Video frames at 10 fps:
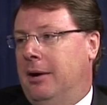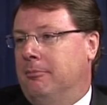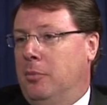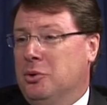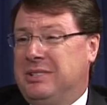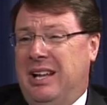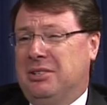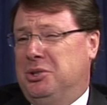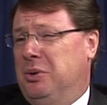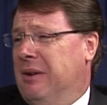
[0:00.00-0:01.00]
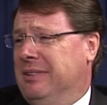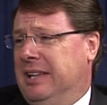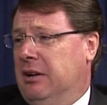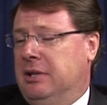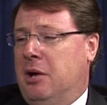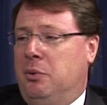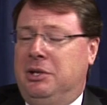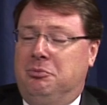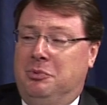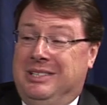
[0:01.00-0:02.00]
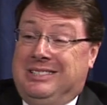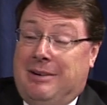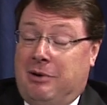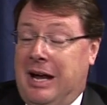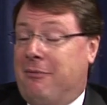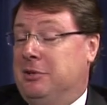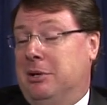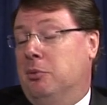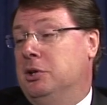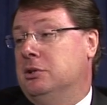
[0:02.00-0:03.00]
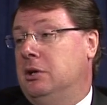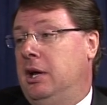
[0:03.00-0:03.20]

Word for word: Most towns do have a town day. We just never have for some reason.